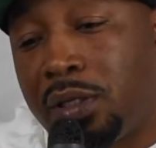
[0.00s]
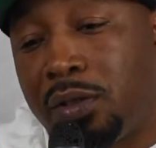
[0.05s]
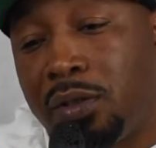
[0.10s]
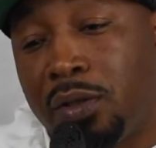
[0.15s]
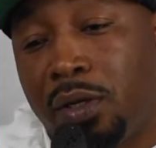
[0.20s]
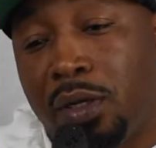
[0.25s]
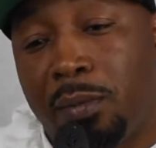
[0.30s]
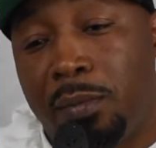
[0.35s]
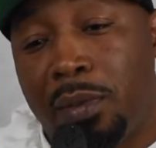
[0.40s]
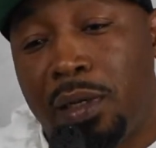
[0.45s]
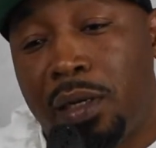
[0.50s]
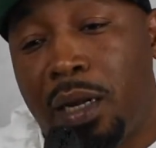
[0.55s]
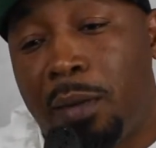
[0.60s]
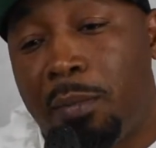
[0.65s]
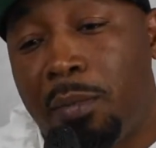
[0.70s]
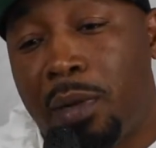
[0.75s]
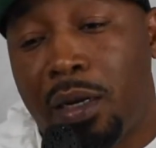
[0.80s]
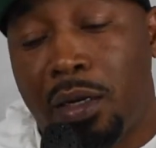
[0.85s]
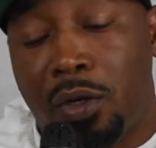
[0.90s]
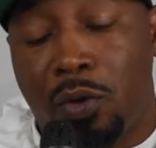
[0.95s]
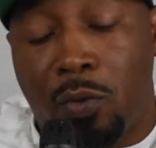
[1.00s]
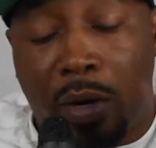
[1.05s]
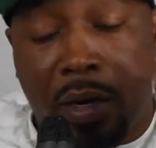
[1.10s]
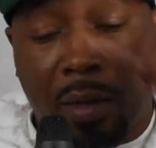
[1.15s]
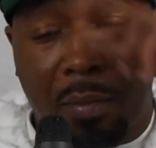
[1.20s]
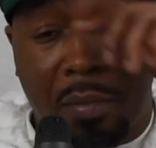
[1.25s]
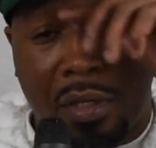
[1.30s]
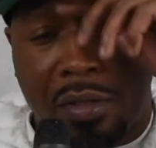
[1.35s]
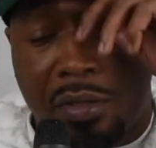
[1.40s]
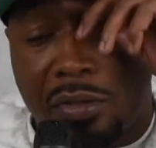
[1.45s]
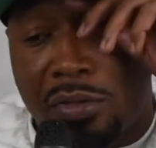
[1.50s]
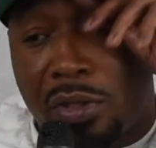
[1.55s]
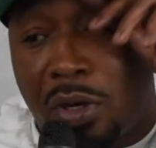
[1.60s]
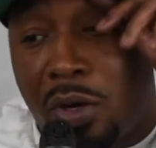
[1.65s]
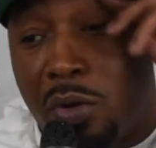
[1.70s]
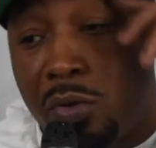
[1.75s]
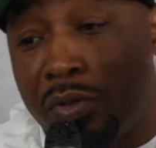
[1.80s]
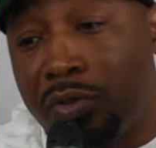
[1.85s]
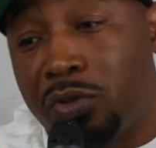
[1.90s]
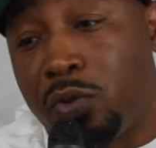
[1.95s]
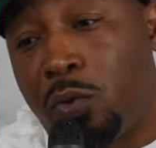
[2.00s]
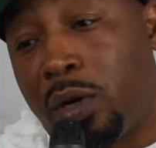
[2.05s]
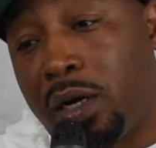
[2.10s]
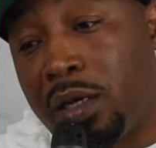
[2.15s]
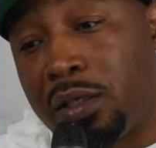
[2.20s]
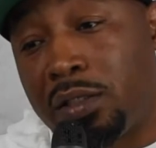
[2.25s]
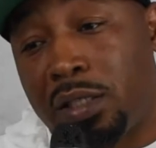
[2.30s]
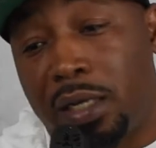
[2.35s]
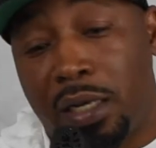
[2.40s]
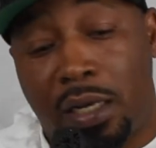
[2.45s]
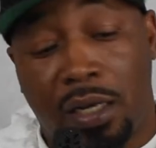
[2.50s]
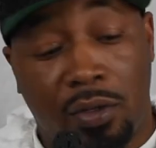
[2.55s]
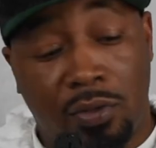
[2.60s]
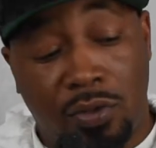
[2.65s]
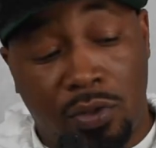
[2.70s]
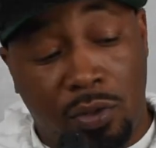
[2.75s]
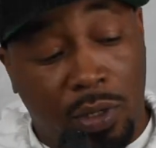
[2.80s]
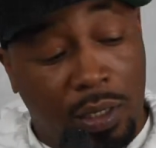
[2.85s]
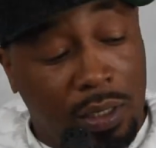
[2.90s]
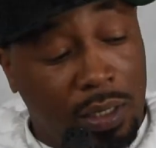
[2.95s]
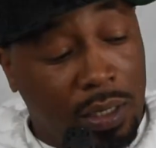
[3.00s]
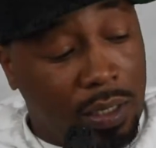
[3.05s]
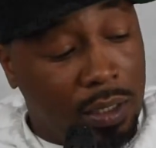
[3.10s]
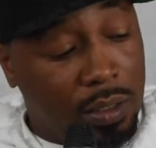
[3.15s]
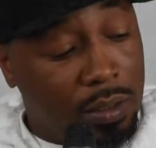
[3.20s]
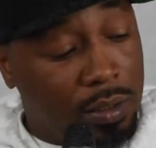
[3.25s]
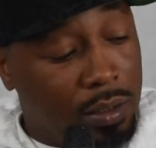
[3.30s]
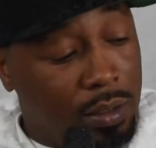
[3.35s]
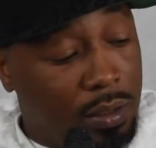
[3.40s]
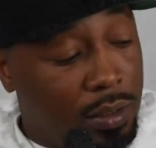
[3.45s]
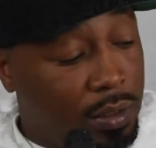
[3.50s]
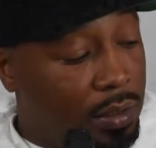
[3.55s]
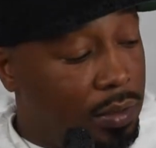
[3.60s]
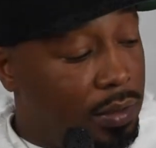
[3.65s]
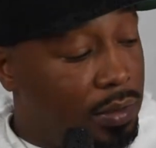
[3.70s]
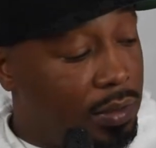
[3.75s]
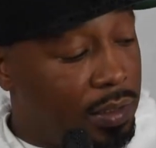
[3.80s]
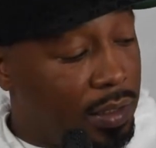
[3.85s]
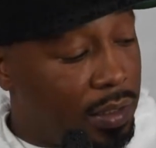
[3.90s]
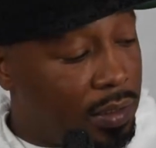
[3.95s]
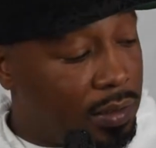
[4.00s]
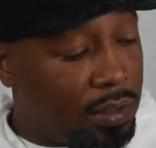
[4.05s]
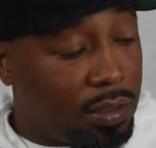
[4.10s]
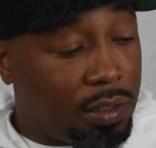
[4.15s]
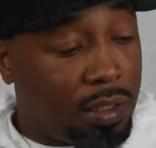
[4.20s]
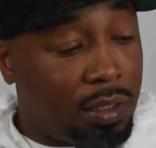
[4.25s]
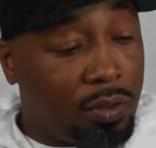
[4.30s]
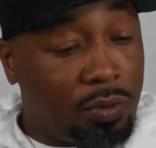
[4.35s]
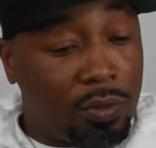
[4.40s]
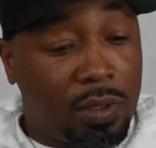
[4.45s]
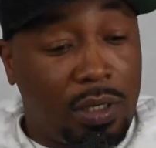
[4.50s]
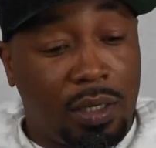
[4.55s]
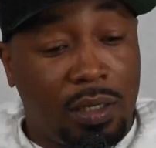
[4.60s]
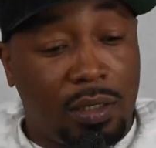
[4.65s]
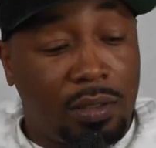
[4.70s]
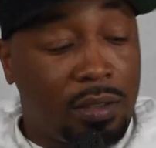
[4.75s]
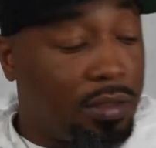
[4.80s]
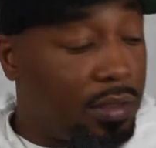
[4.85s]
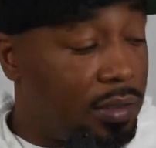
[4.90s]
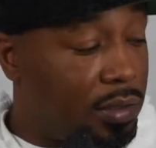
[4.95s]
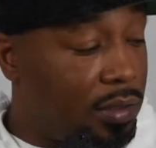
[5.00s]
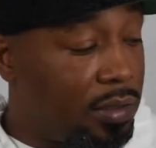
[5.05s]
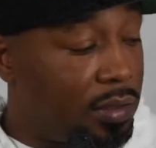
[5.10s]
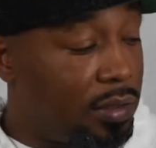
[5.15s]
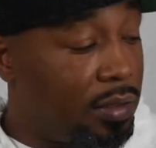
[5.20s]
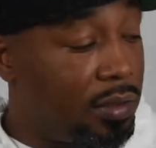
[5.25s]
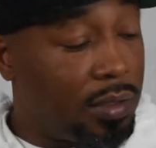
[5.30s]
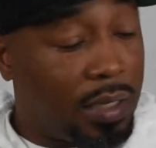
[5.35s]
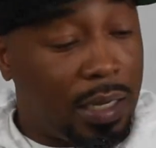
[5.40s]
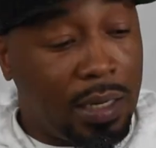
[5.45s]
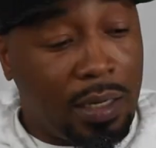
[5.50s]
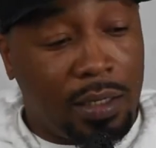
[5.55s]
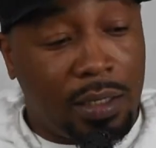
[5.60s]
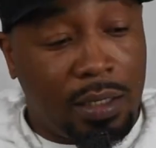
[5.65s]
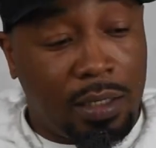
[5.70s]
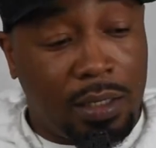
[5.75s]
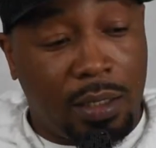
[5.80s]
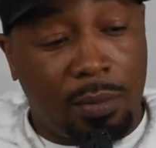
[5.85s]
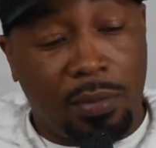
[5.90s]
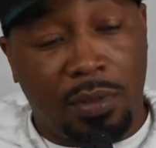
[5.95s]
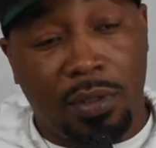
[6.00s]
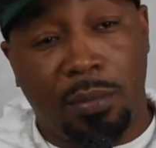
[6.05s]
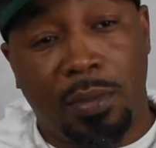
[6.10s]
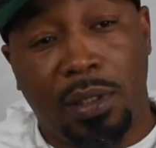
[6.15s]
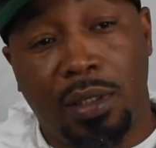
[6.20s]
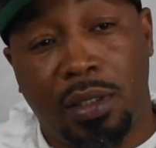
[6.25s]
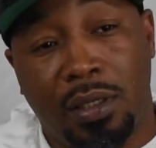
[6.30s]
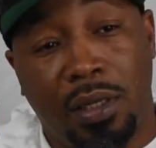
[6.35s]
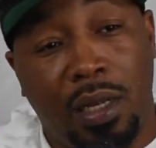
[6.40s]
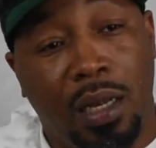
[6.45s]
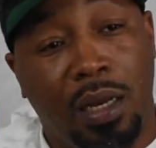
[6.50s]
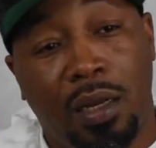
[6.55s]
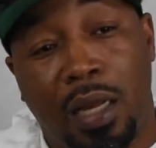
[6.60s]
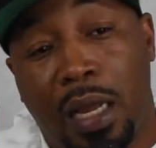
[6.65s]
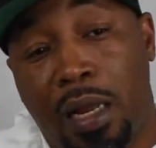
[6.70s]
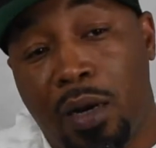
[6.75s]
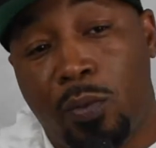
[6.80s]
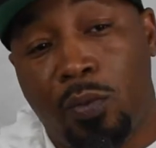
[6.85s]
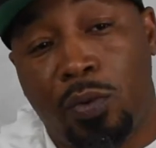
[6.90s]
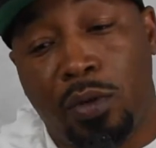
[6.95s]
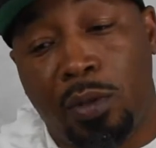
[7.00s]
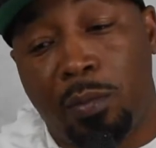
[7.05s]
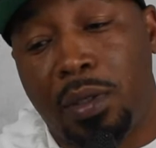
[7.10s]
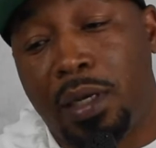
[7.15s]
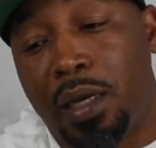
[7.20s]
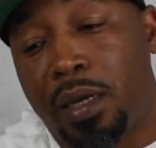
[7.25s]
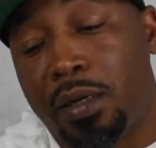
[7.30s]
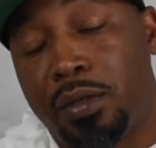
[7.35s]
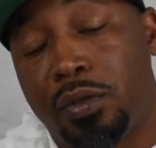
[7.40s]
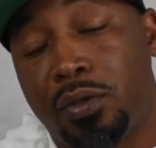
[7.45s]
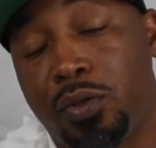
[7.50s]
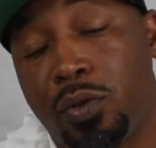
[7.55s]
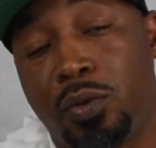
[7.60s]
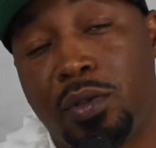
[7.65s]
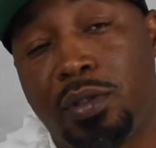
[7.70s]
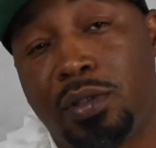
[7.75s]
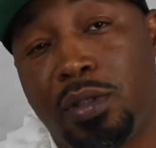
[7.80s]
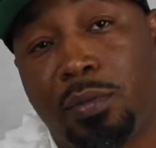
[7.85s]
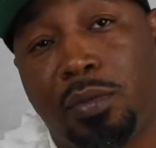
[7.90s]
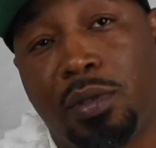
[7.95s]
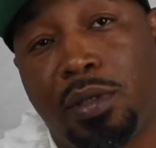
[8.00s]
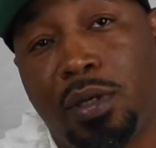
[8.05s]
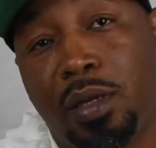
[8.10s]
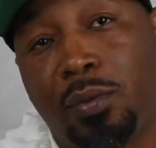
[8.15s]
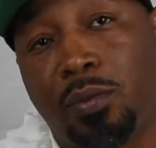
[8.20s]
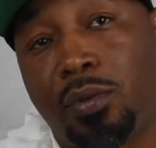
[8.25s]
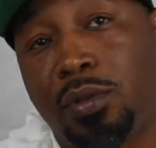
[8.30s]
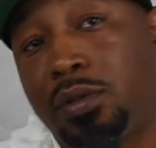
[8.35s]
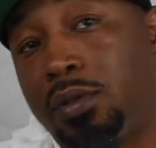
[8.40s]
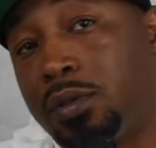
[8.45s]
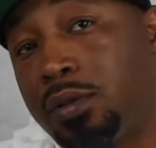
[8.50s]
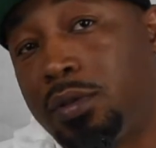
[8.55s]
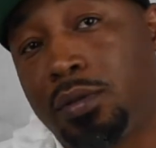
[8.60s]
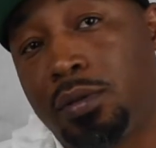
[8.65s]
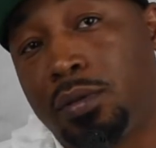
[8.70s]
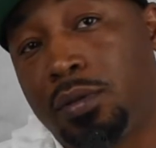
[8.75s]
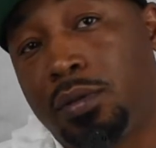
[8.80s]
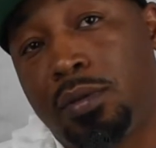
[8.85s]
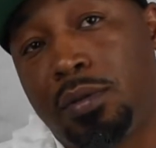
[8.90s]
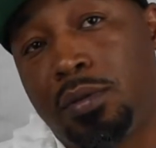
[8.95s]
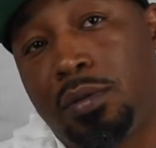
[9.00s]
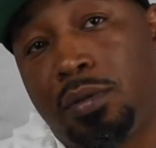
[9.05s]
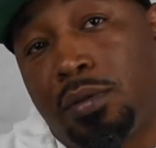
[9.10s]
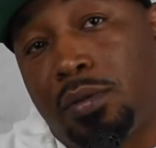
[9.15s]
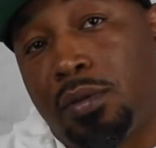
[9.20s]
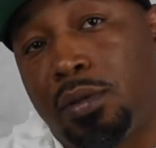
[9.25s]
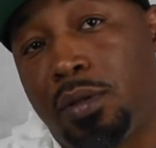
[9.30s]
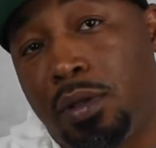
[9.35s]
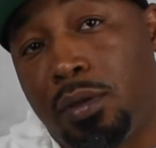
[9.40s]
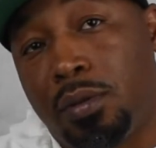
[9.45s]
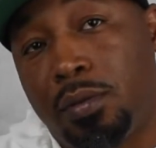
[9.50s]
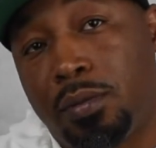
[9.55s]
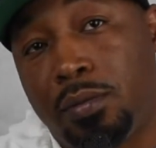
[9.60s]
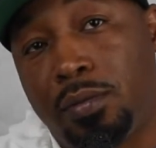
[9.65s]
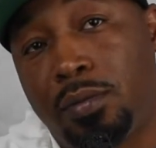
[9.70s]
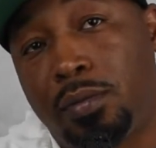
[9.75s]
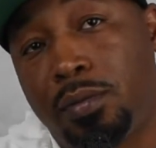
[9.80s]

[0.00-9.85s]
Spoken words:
You know what I mean? I'm my grandmother's oldest grandchild, so I got tons of little cousins that look up to me, and I don't want to be out here doing something that was you know